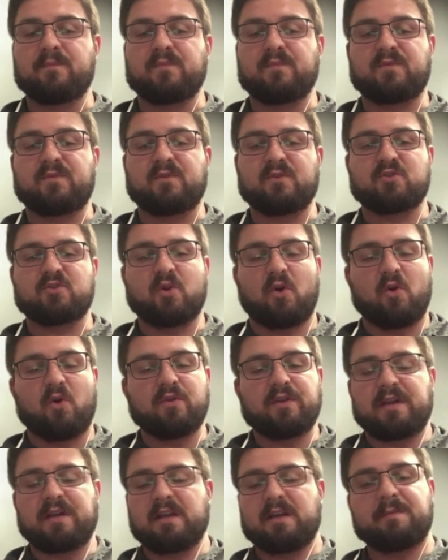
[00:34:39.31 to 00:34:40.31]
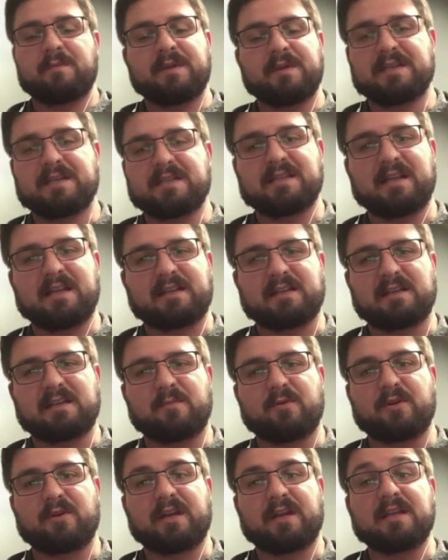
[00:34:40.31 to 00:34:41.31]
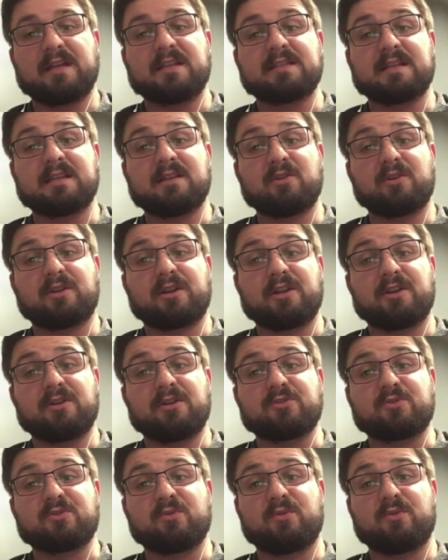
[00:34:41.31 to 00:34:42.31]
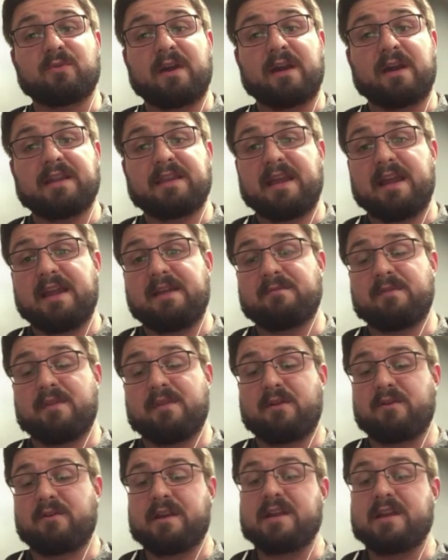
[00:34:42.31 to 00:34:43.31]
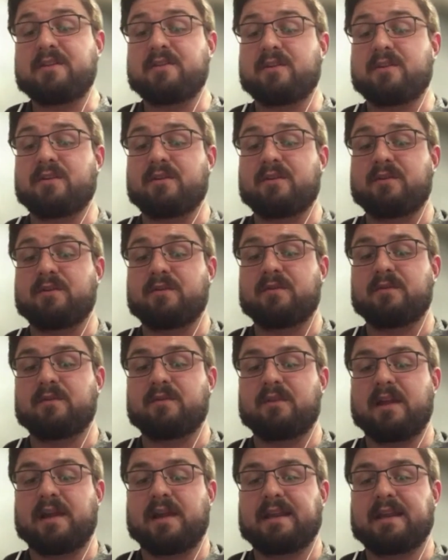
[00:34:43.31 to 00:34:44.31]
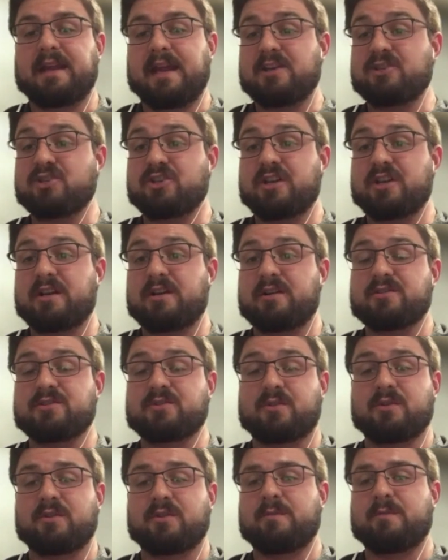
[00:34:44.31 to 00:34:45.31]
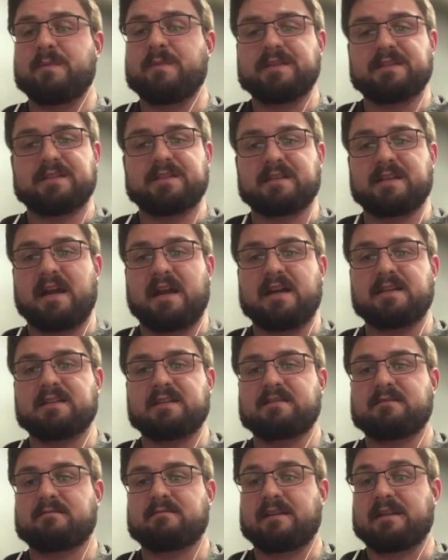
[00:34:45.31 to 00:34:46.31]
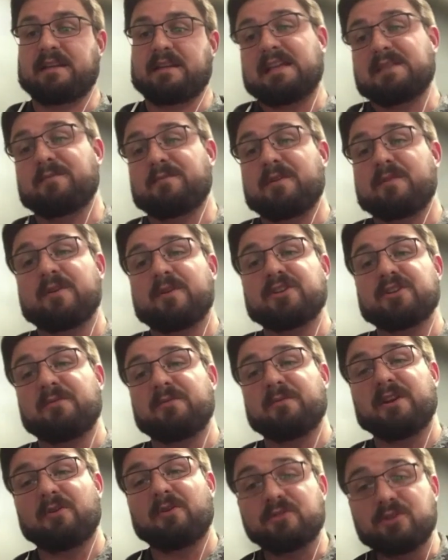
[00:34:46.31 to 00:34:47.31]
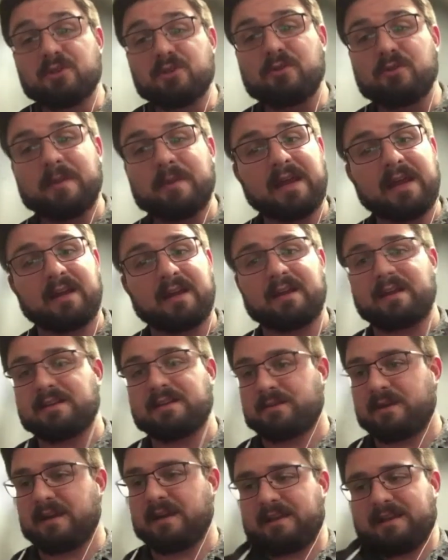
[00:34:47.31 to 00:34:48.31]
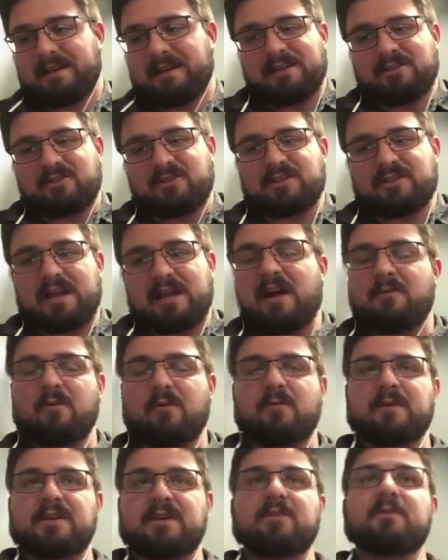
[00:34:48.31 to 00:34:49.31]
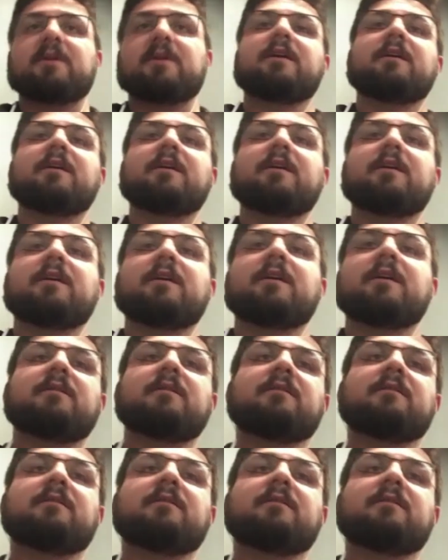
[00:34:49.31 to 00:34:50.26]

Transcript: there's only going to be a select number of kids that look at your school, right? They're either like engineers or they're business guys. Like that's pretty much it. We don't do humanities, right? Like that's just not what we do here. Not that